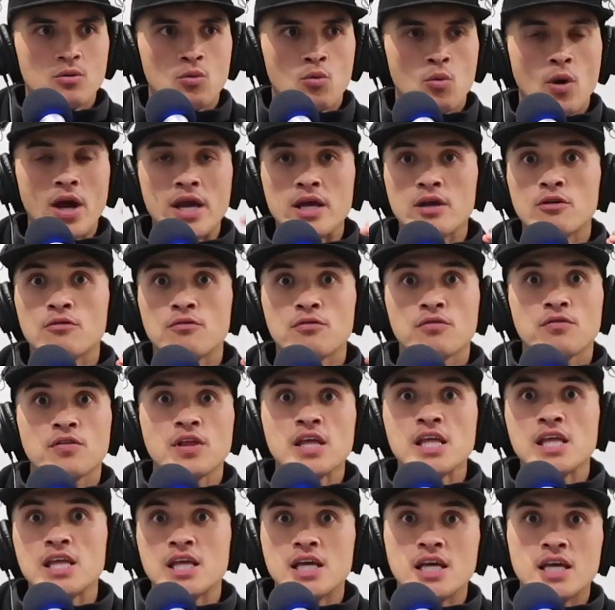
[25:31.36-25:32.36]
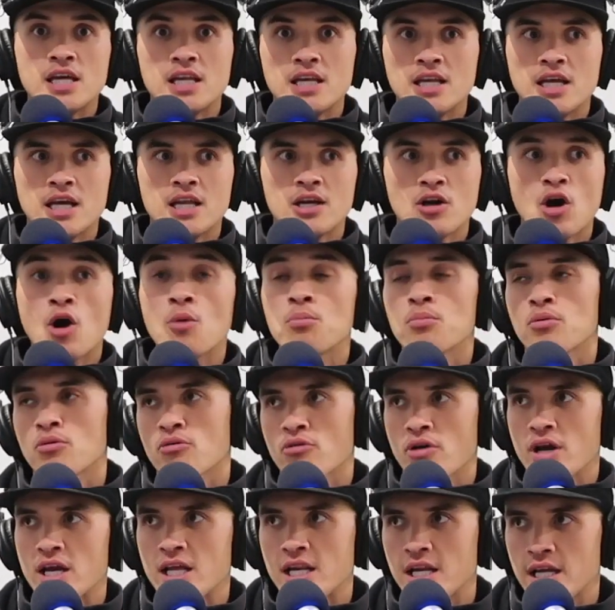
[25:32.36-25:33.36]
way of thinking and
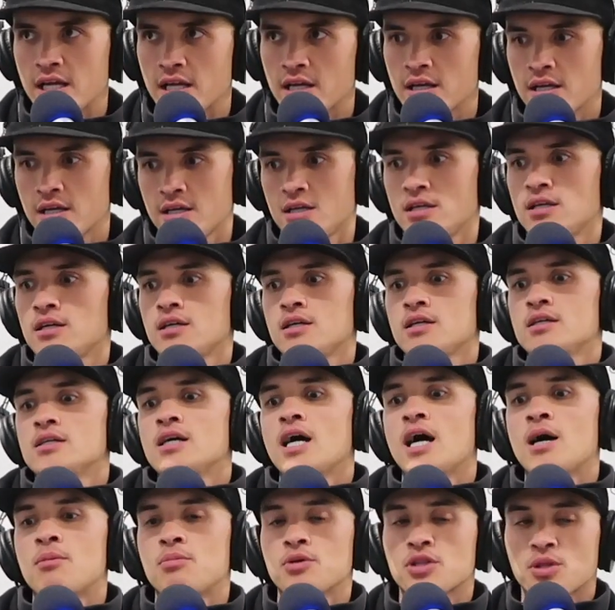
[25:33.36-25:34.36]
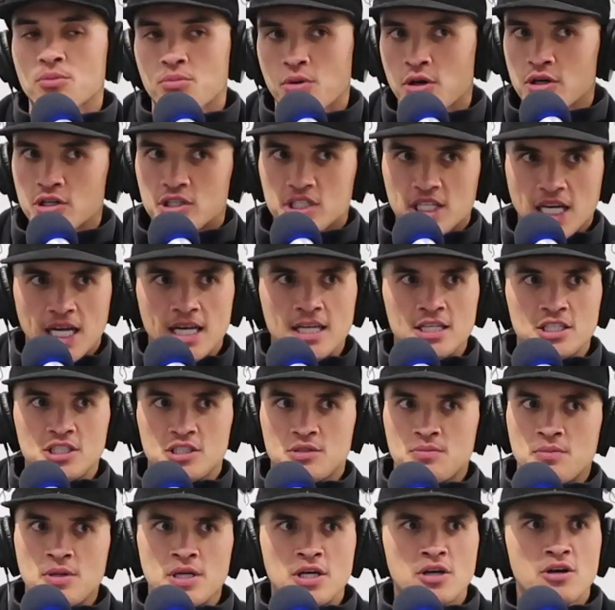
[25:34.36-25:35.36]
operating. But the bro
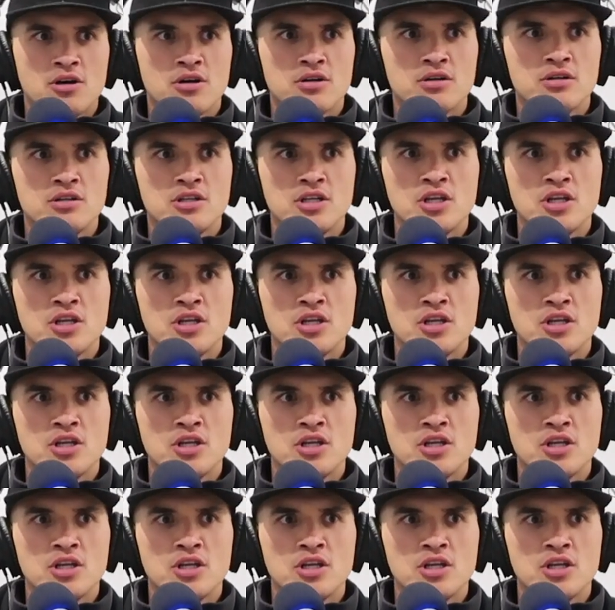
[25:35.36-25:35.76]
challenged me on,